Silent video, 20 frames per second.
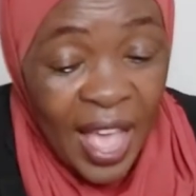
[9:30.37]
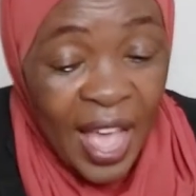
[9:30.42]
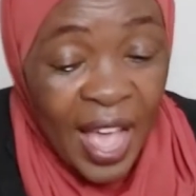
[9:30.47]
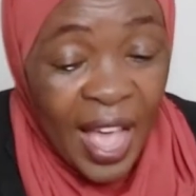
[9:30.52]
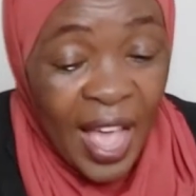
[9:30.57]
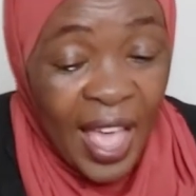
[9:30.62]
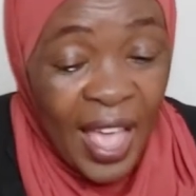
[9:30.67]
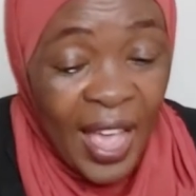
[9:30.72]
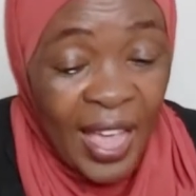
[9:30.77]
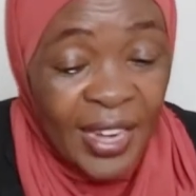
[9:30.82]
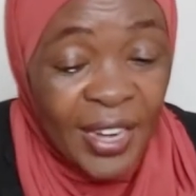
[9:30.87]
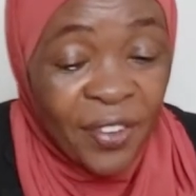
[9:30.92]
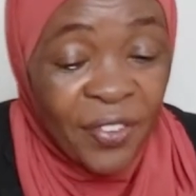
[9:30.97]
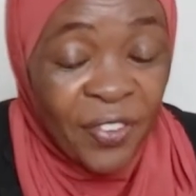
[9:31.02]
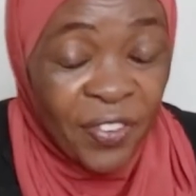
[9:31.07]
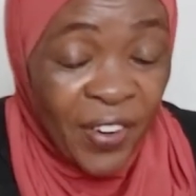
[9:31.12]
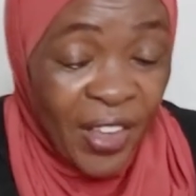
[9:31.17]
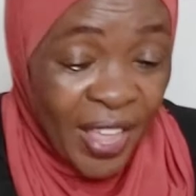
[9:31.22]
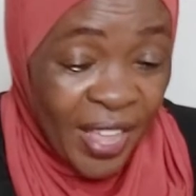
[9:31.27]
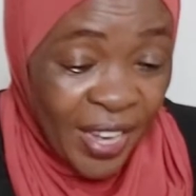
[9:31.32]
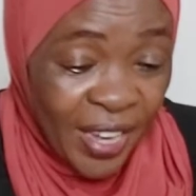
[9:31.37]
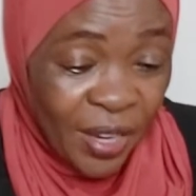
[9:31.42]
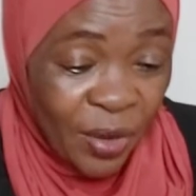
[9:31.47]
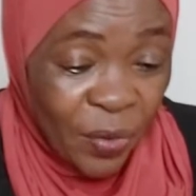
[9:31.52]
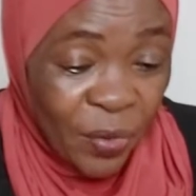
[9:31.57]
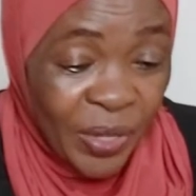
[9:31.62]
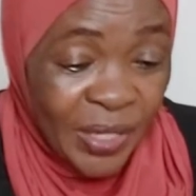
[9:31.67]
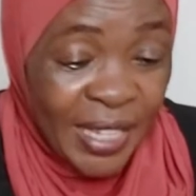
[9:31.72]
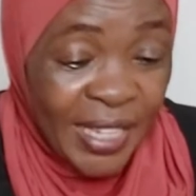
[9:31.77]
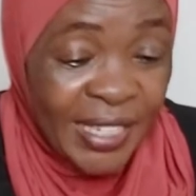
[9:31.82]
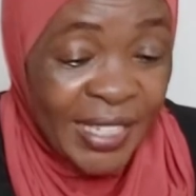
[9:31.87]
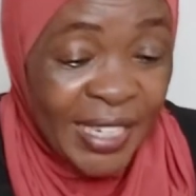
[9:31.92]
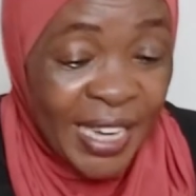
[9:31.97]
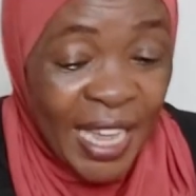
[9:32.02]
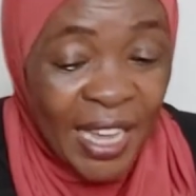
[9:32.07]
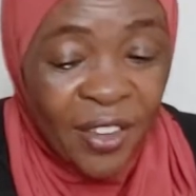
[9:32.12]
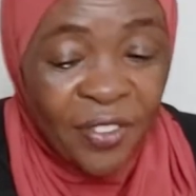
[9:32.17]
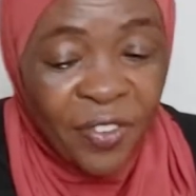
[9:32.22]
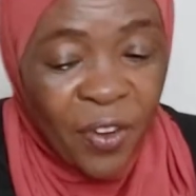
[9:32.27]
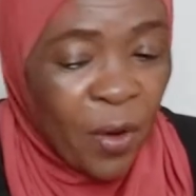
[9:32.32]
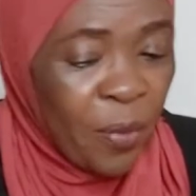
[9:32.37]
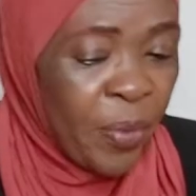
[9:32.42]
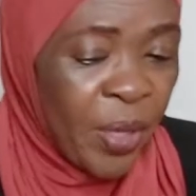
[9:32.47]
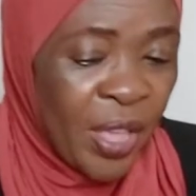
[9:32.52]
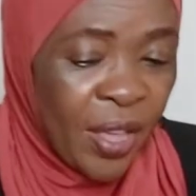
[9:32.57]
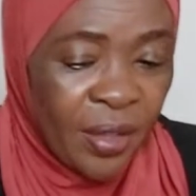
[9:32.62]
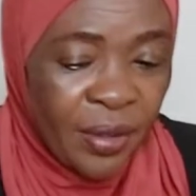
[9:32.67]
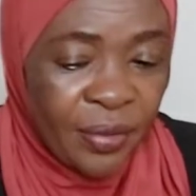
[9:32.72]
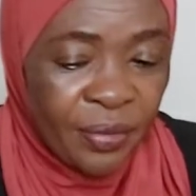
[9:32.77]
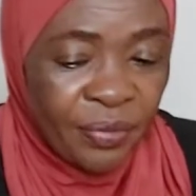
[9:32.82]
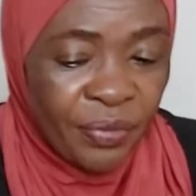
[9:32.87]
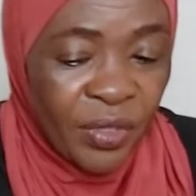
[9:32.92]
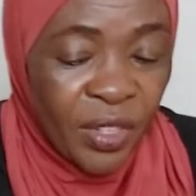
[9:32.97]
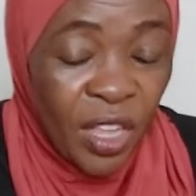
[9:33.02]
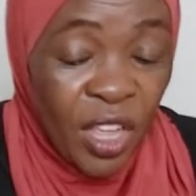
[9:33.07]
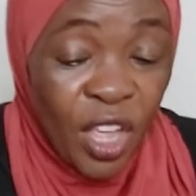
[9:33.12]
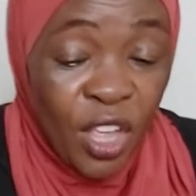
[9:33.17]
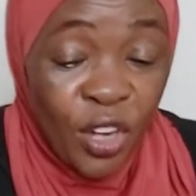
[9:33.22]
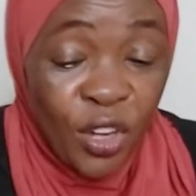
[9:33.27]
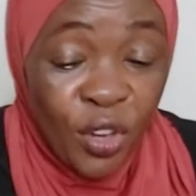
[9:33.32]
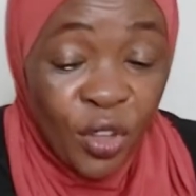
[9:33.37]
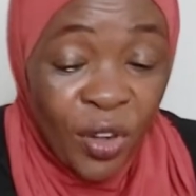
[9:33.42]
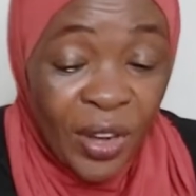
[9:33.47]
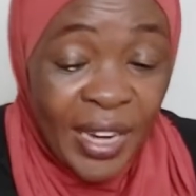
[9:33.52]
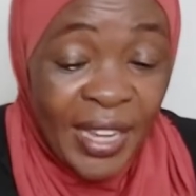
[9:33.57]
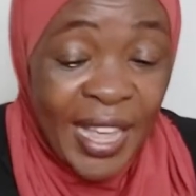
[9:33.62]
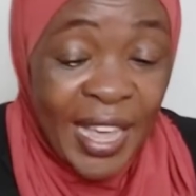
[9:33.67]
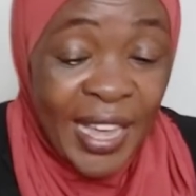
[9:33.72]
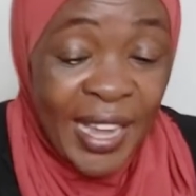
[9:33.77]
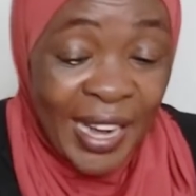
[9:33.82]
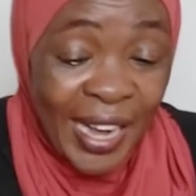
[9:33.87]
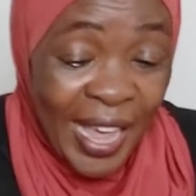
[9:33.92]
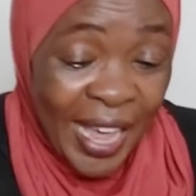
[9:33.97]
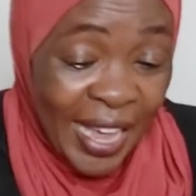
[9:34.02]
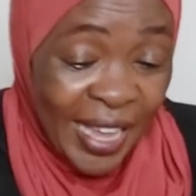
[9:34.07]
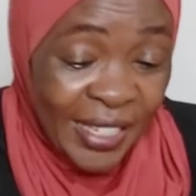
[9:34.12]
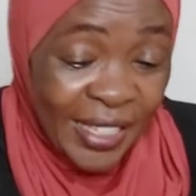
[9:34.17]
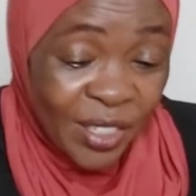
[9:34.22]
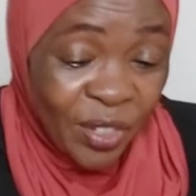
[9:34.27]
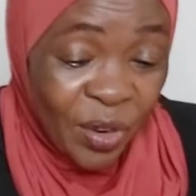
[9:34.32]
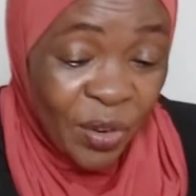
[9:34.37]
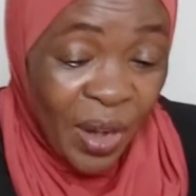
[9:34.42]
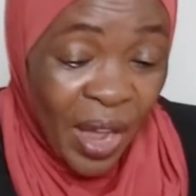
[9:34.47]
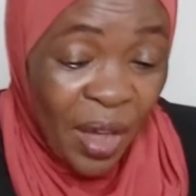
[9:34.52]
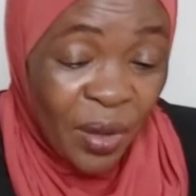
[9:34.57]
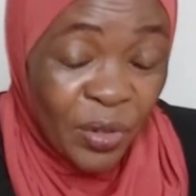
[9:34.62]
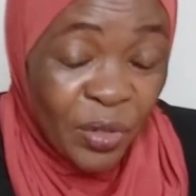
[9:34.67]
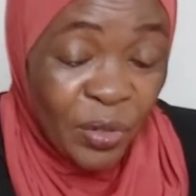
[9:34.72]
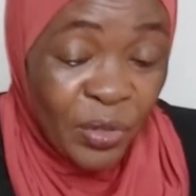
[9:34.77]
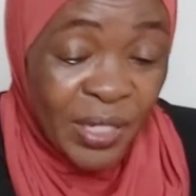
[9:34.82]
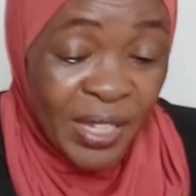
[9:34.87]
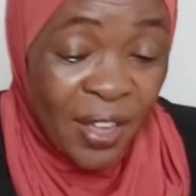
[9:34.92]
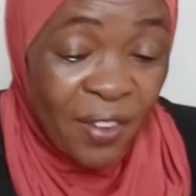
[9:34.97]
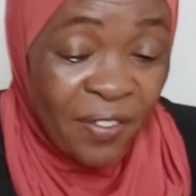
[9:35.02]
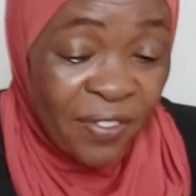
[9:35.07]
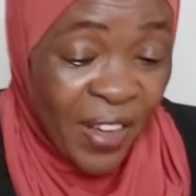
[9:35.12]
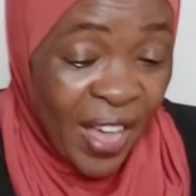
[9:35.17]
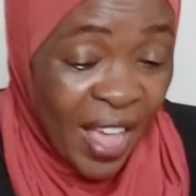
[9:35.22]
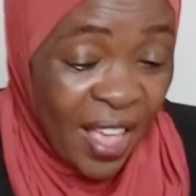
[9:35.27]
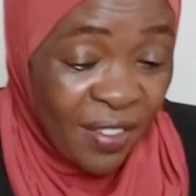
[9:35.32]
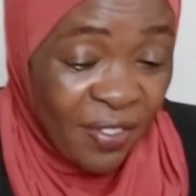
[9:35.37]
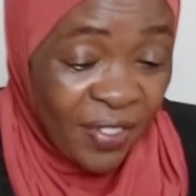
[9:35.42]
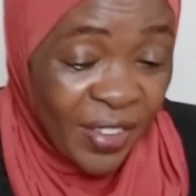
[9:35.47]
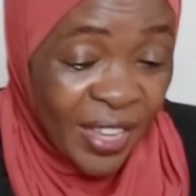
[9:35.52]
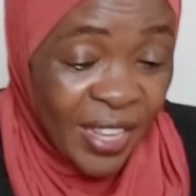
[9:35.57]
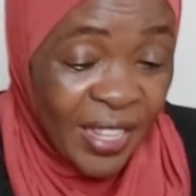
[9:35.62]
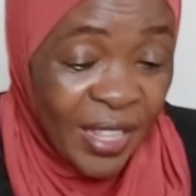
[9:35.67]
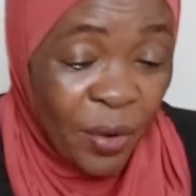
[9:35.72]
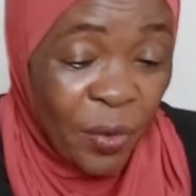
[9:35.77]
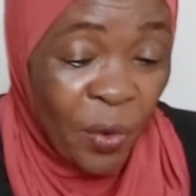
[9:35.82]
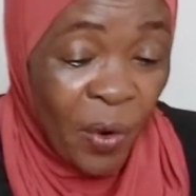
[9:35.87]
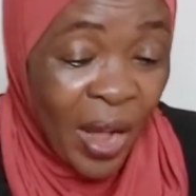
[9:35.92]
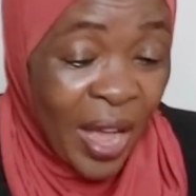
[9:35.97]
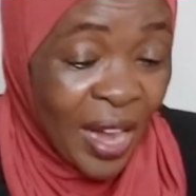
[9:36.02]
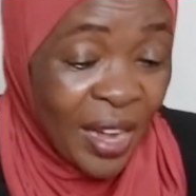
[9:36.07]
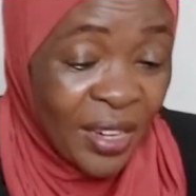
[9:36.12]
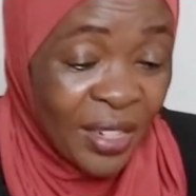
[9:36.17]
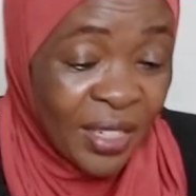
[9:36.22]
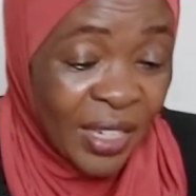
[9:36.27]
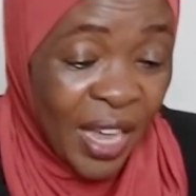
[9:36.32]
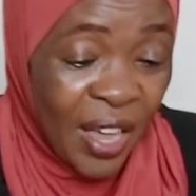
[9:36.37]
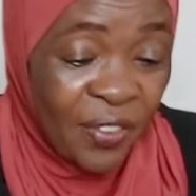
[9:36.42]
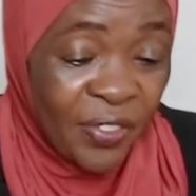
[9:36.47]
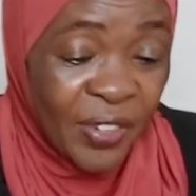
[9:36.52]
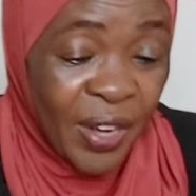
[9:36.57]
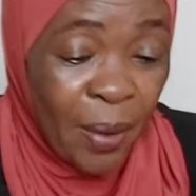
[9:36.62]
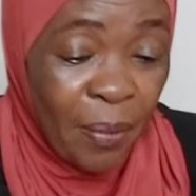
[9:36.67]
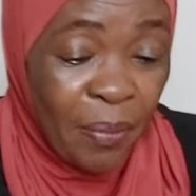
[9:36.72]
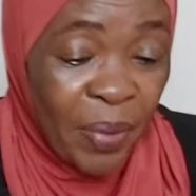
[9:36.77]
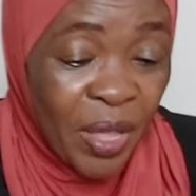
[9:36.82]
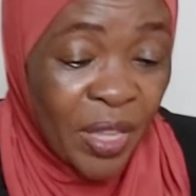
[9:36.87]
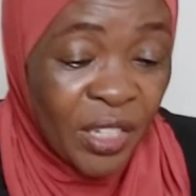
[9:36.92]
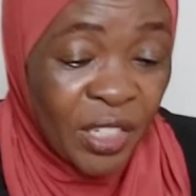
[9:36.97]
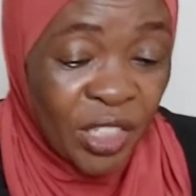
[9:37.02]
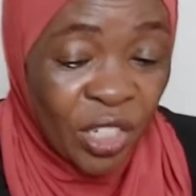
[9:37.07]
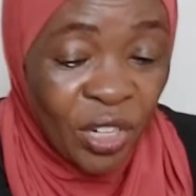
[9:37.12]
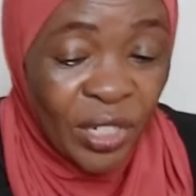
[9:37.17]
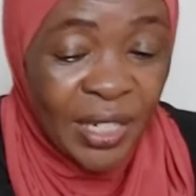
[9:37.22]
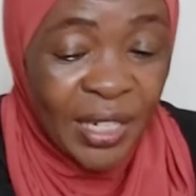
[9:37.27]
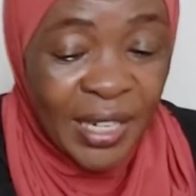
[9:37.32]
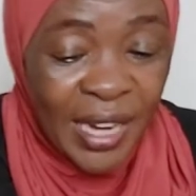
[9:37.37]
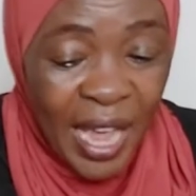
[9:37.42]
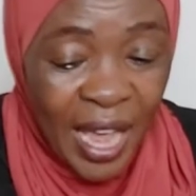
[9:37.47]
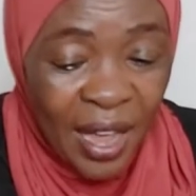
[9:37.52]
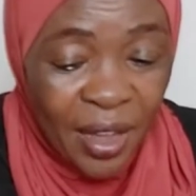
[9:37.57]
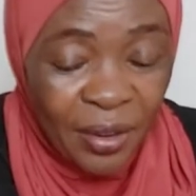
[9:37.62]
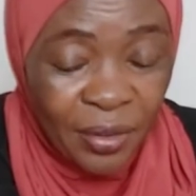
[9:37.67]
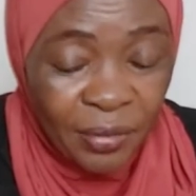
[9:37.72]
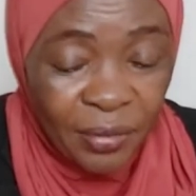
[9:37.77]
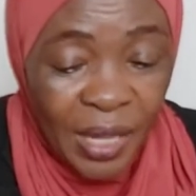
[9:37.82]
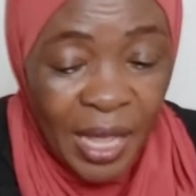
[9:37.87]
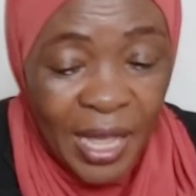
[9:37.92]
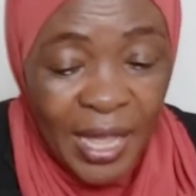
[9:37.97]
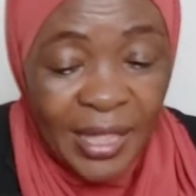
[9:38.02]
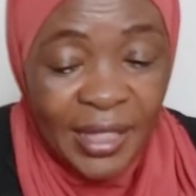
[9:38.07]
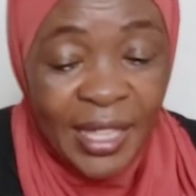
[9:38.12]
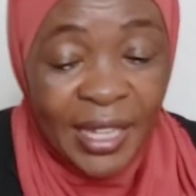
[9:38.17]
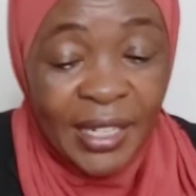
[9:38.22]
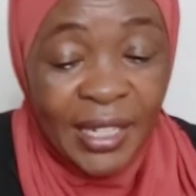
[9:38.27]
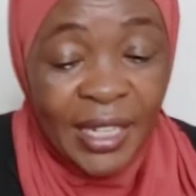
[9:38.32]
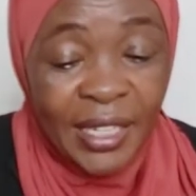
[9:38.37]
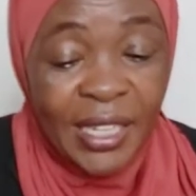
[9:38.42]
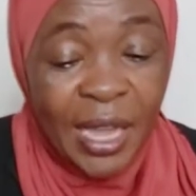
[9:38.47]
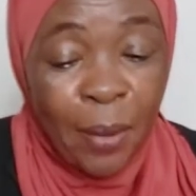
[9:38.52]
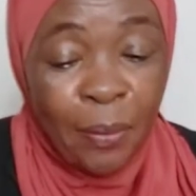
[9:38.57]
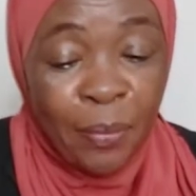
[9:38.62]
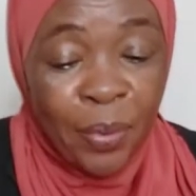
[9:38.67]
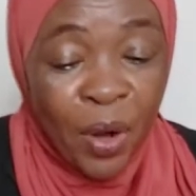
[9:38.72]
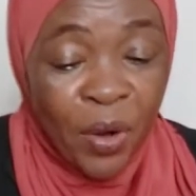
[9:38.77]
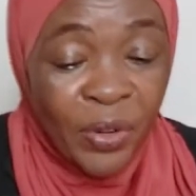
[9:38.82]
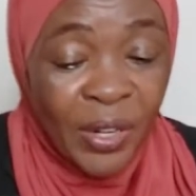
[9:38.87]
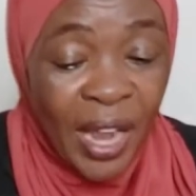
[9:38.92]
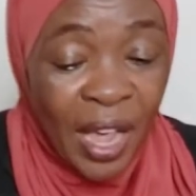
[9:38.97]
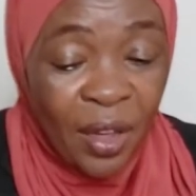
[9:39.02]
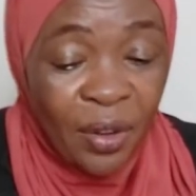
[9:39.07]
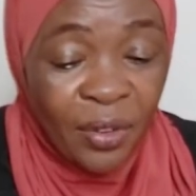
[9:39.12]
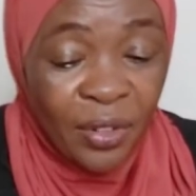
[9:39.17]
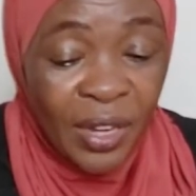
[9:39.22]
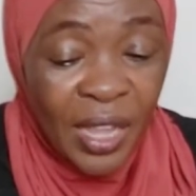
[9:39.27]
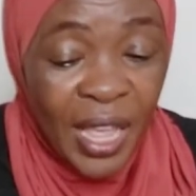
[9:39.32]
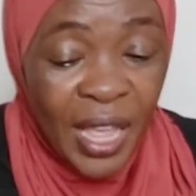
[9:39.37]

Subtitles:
I had a friend with a snake phobia. During a class on how to survive in the world after being shot down, the teacher brought out